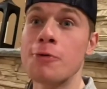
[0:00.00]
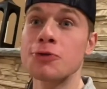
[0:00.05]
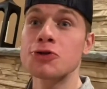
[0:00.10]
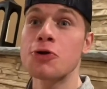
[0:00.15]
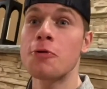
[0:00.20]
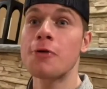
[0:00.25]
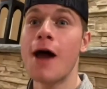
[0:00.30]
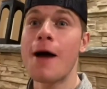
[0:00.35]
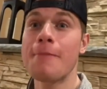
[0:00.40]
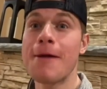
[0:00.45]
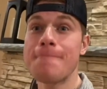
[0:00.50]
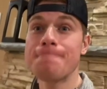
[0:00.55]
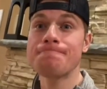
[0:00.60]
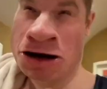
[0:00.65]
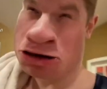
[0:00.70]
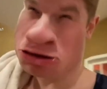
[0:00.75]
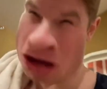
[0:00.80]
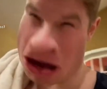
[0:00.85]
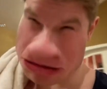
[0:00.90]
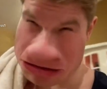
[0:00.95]
what's going on, man?
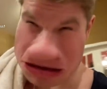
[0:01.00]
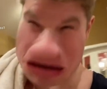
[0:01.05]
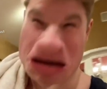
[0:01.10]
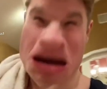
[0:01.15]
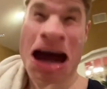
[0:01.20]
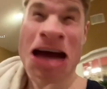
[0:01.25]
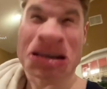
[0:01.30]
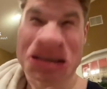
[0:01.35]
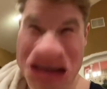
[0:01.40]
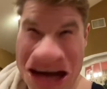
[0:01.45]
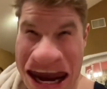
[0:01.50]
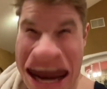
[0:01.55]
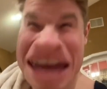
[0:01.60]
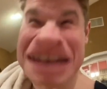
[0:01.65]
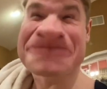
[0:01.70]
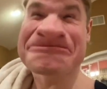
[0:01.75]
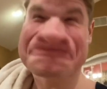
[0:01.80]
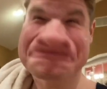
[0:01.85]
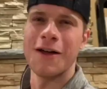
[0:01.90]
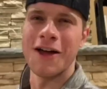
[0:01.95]
Nothing. I'm scared.
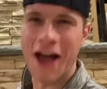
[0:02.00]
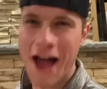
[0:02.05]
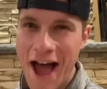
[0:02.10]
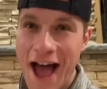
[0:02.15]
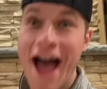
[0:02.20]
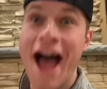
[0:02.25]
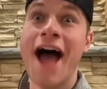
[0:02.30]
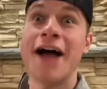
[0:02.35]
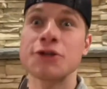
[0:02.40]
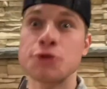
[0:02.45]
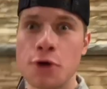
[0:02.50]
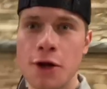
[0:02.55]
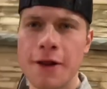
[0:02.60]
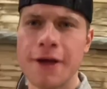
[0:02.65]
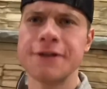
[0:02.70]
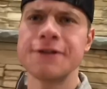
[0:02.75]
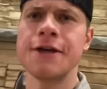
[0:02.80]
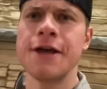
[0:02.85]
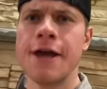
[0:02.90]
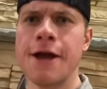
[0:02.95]
That's what I
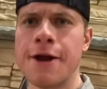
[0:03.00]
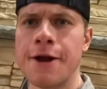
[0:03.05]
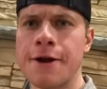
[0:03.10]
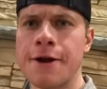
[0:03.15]
like to hear.